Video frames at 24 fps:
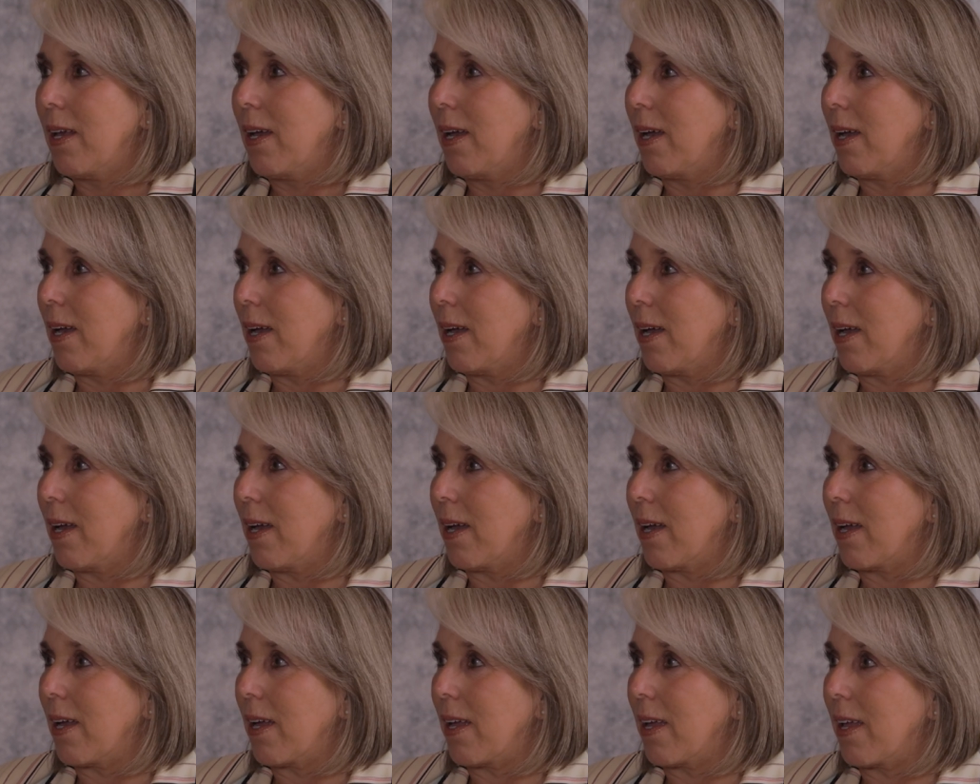
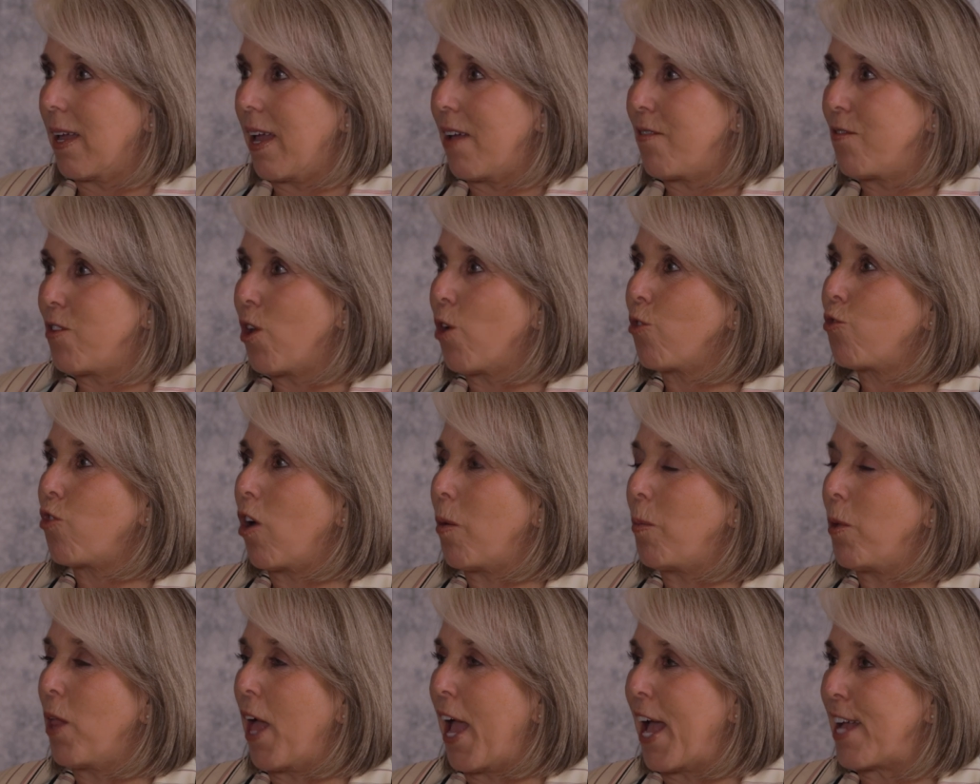have no
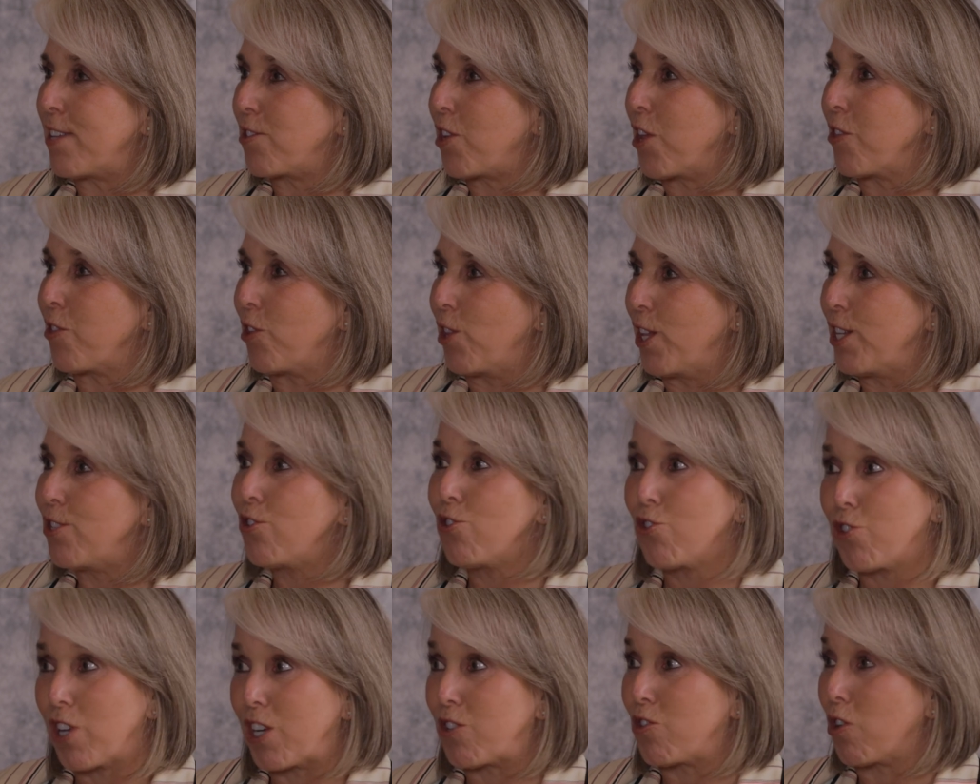trouble asking the
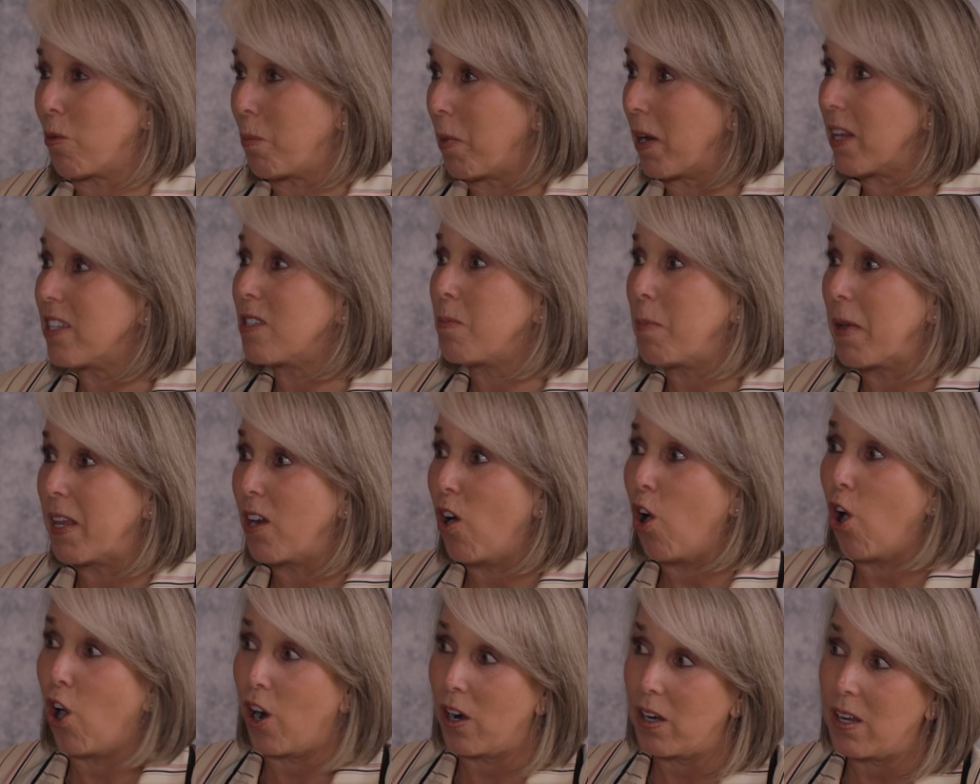legislature, but it's been
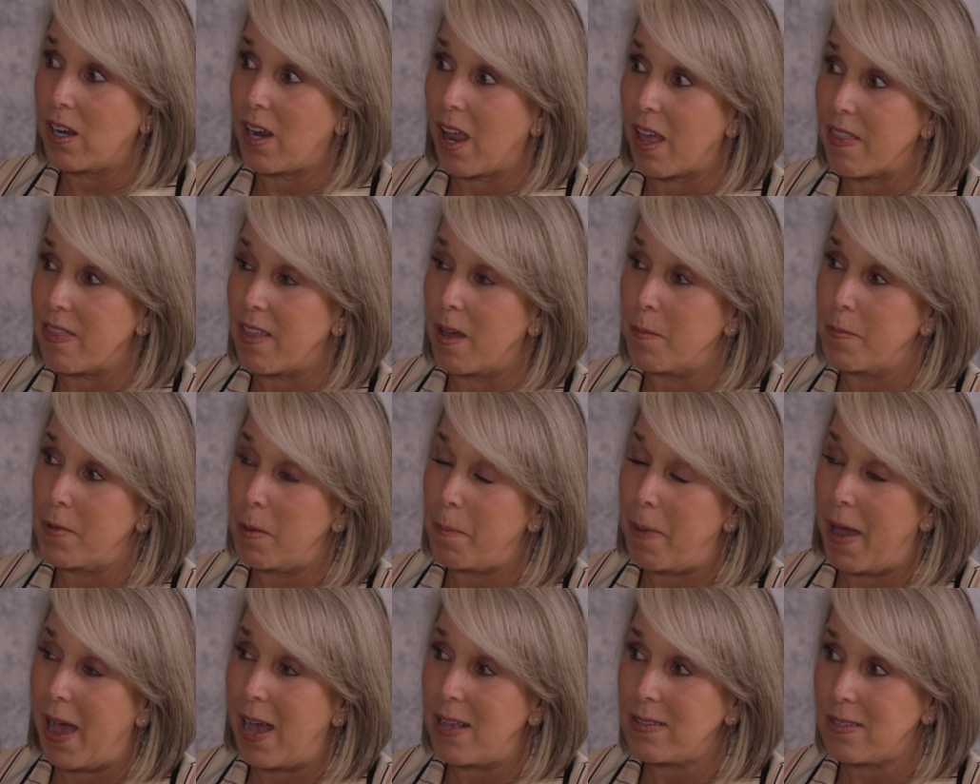hard to get them to
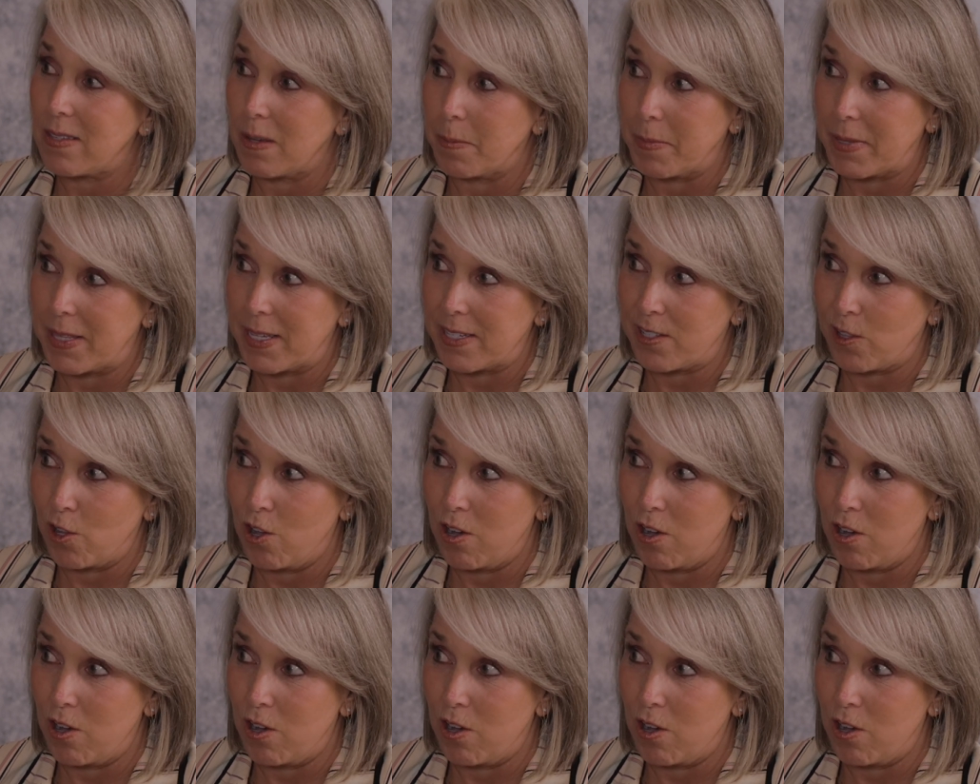pass some of these